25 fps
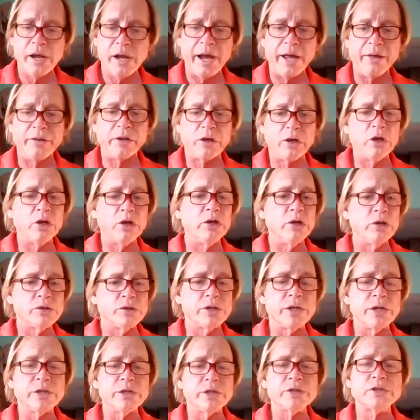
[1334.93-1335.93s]
And the good
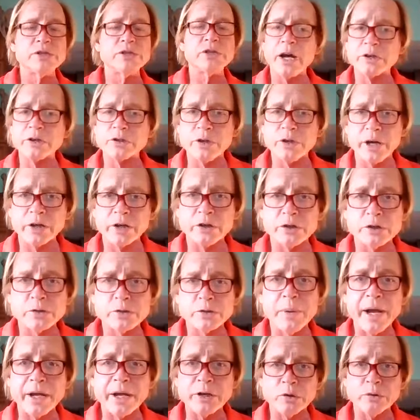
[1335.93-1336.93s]
news is the Contractor's
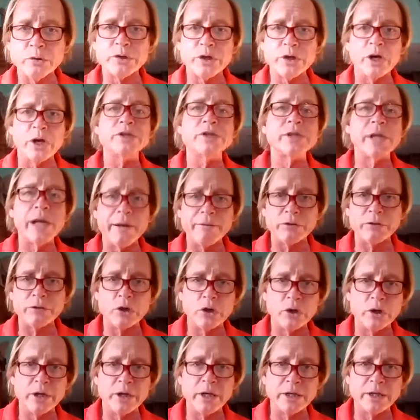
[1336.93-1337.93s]
Manual does have a
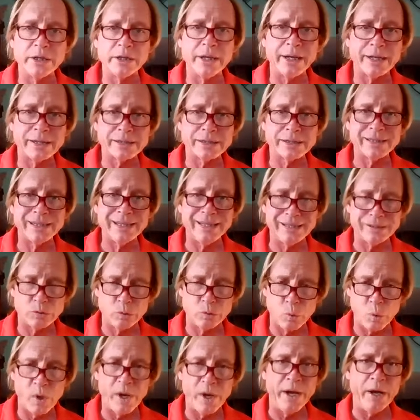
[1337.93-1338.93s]
good index as
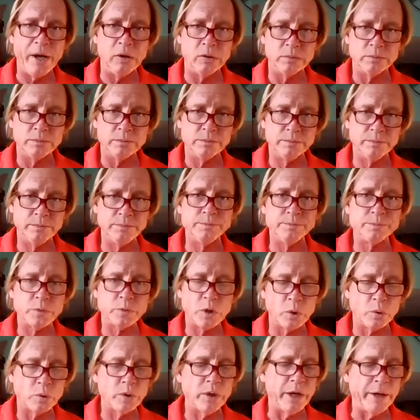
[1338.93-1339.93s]
well.
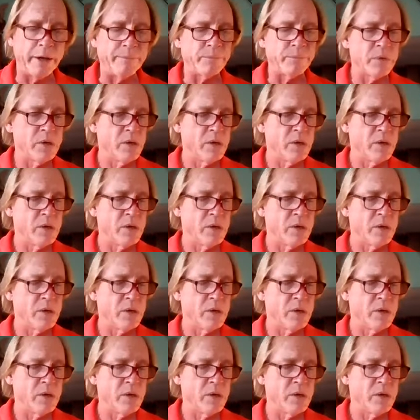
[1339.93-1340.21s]
Okay.